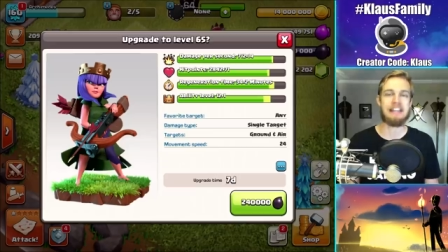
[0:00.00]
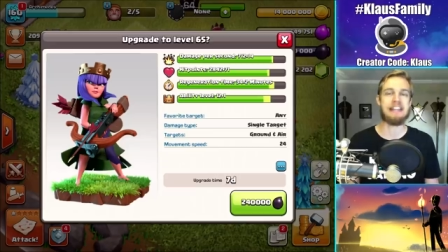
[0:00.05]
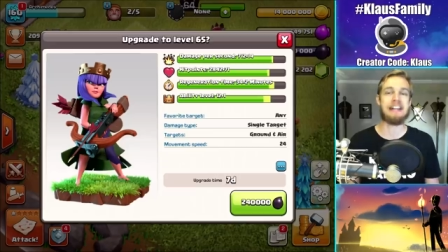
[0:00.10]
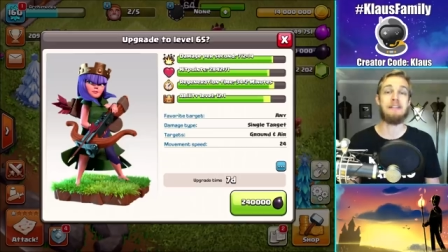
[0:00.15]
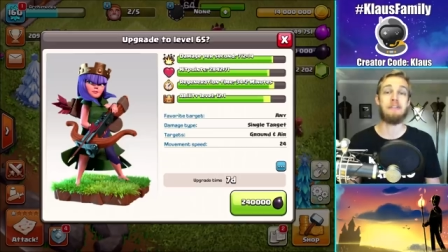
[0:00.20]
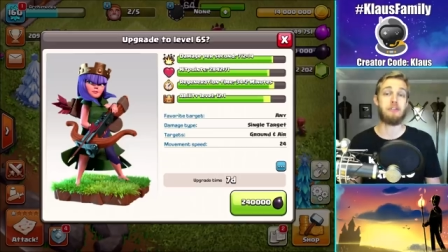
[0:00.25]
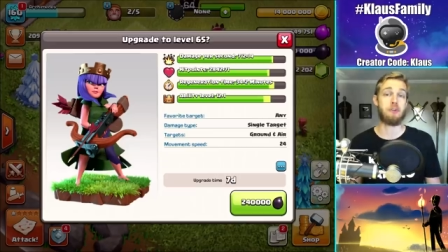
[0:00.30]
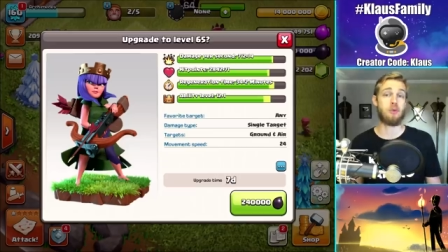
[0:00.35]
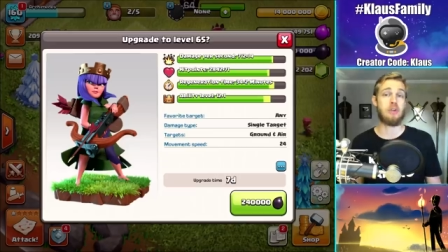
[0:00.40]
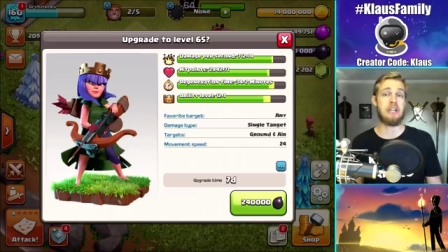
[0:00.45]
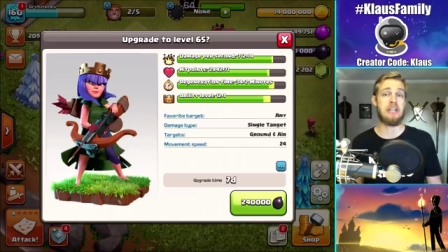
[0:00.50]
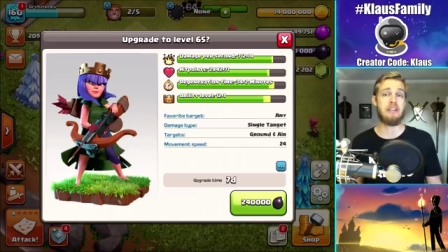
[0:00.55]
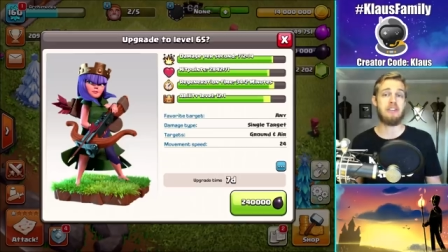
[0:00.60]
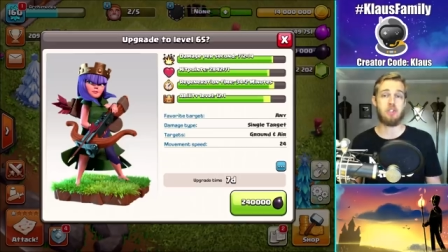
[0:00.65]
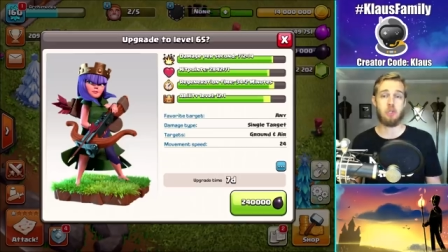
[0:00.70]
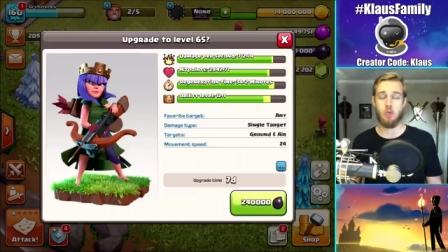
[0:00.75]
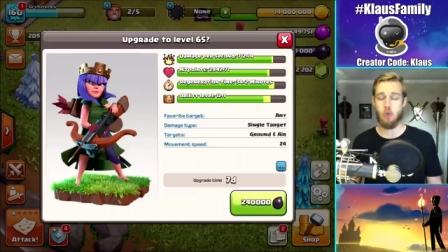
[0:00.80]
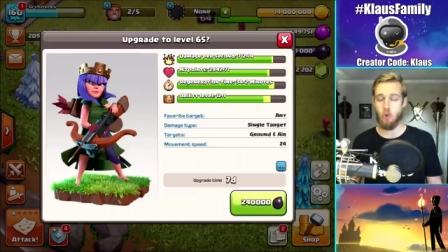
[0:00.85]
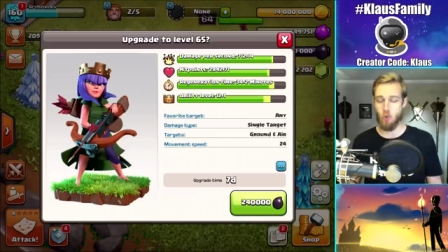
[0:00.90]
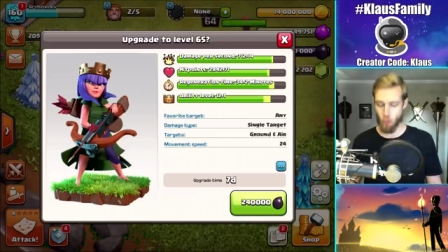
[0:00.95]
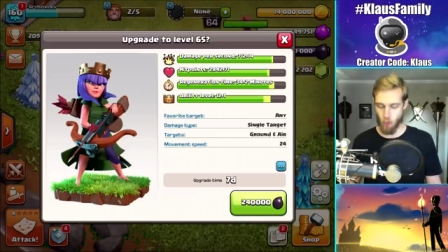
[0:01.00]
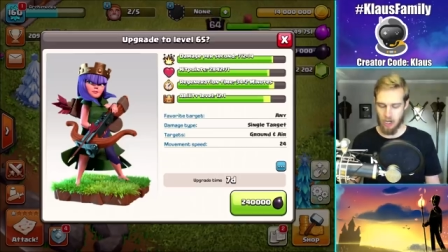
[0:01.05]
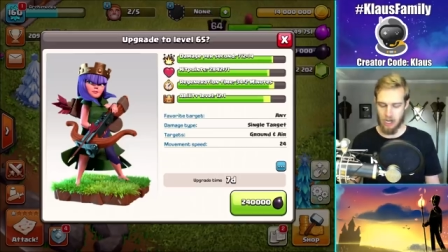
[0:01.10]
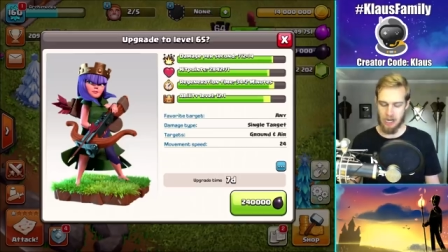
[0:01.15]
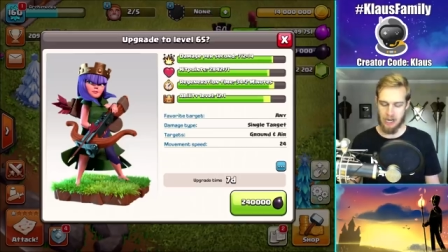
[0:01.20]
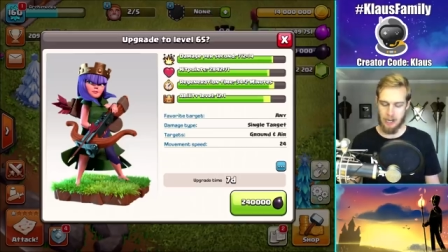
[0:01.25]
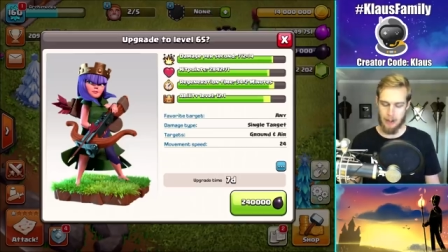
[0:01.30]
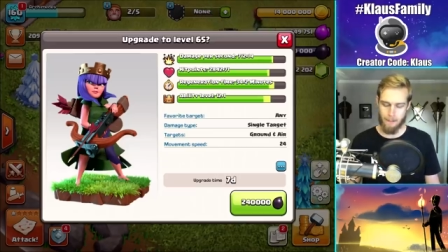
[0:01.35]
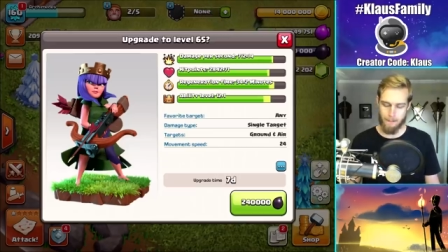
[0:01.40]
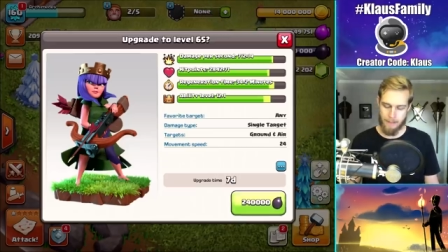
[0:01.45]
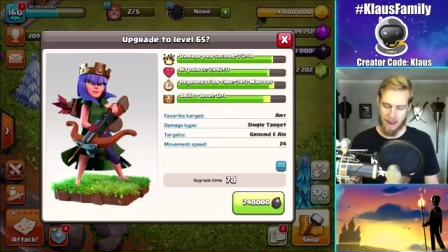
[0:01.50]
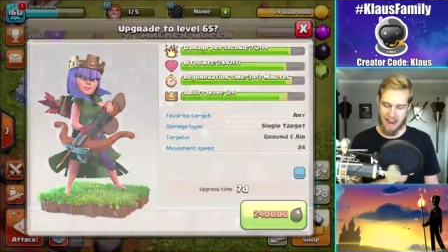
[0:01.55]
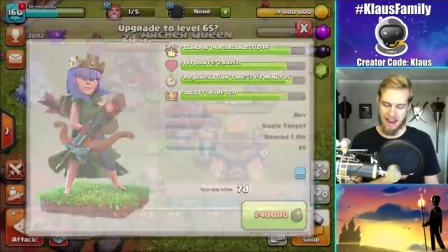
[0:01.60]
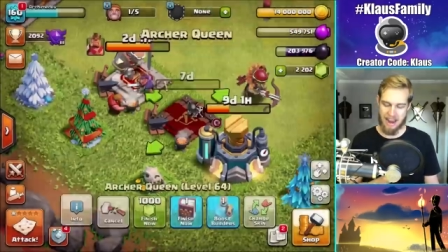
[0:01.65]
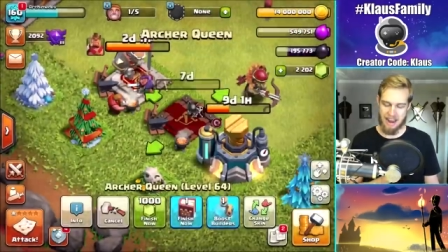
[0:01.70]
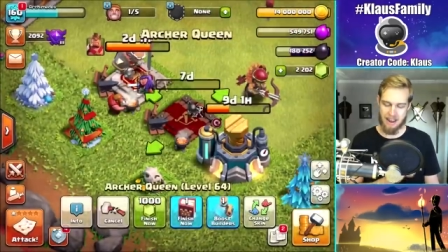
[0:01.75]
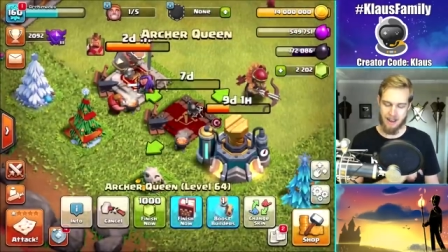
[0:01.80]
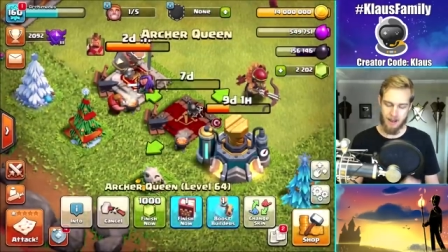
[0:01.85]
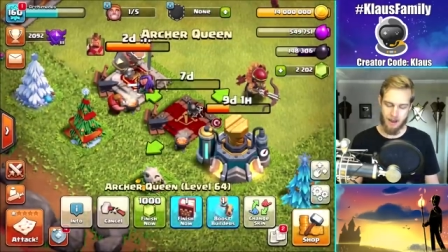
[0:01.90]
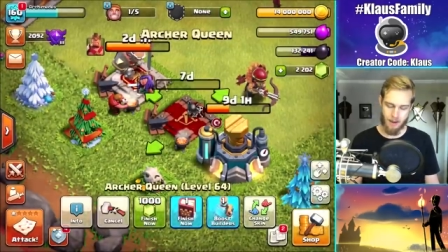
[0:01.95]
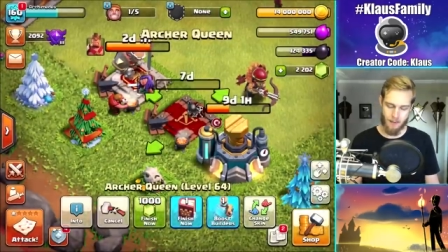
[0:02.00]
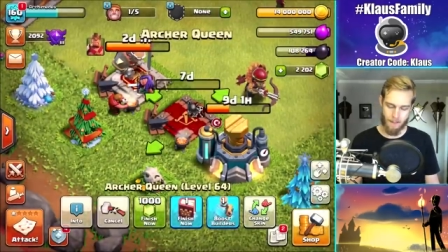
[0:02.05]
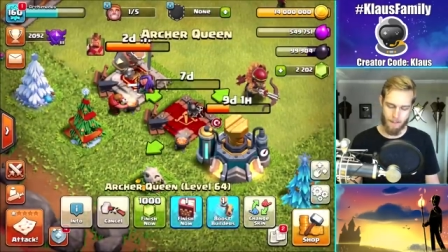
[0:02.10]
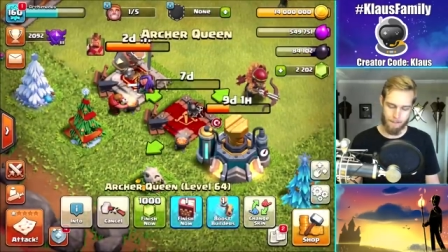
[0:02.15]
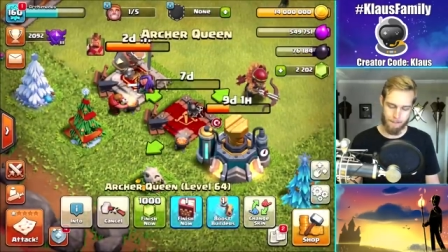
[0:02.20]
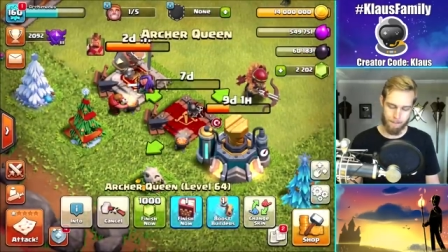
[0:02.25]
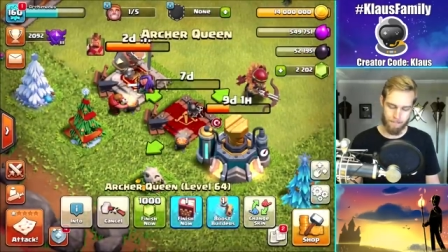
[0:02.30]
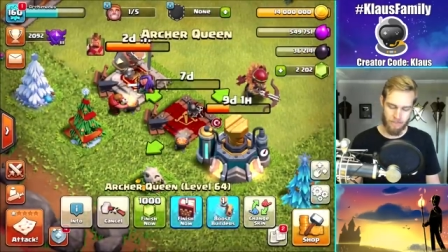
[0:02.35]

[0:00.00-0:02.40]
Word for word: in three, two, one, bam.